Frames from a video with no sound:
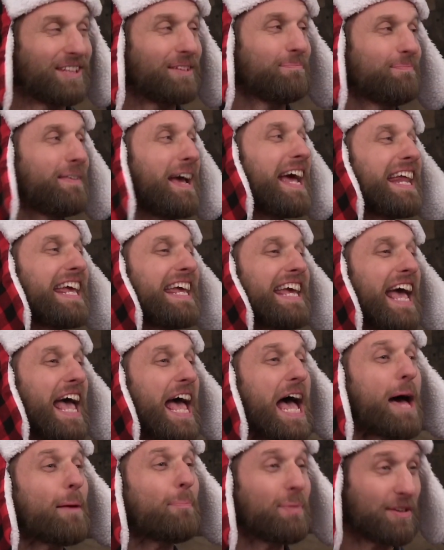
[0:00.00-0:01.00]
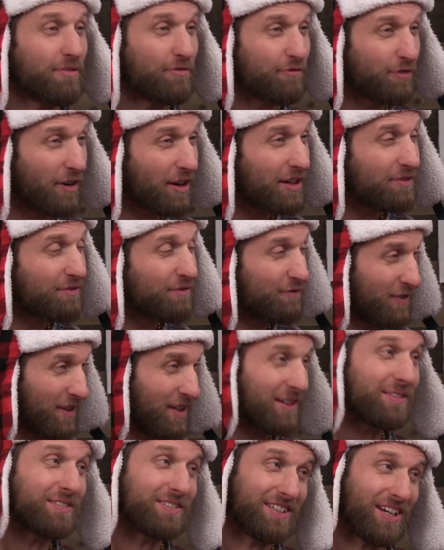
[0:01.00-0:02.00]
the many happy,
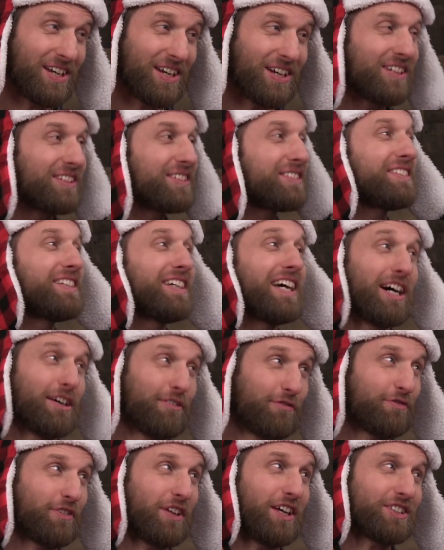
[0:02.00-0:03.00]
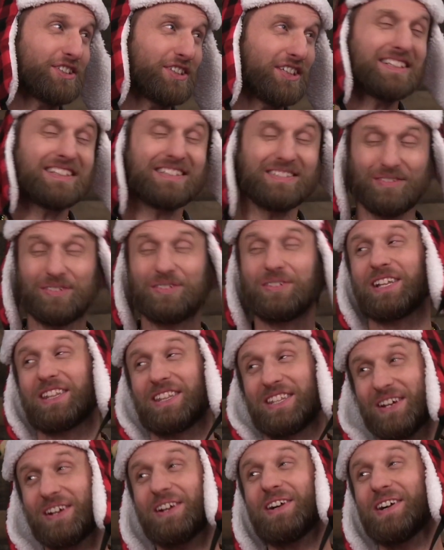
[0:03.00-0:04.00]
fun-filled years of flushing with
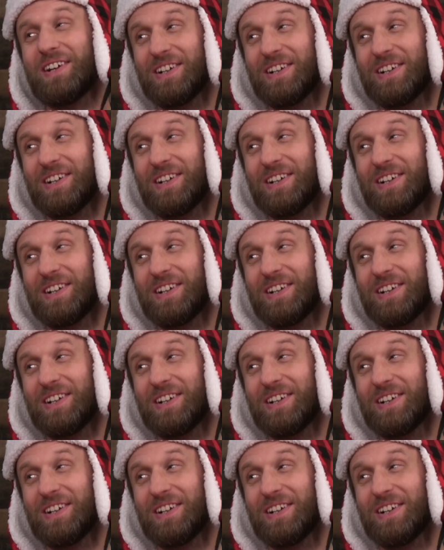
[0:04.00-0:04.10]
your